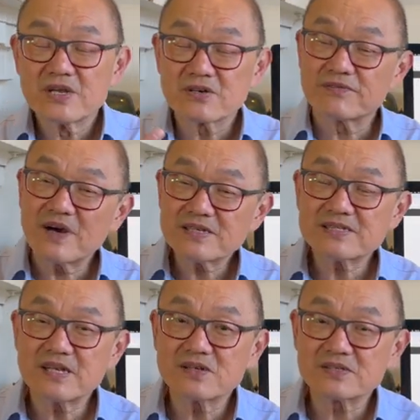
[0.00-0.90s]
Cravar
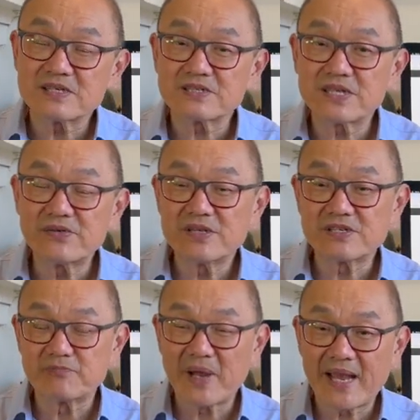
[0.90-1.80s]
sells a series
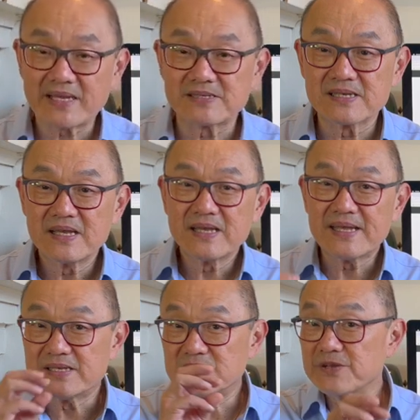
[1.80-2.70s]
of bags
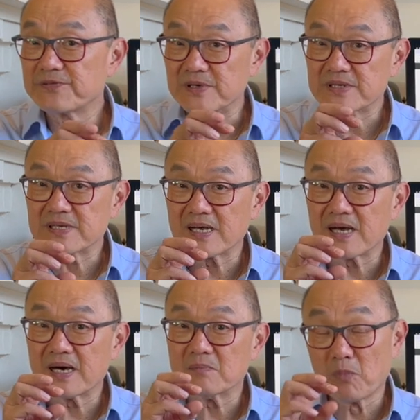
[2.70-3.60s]
in different
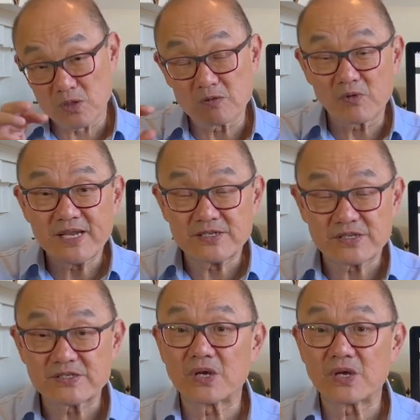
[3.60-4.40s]
model ranges.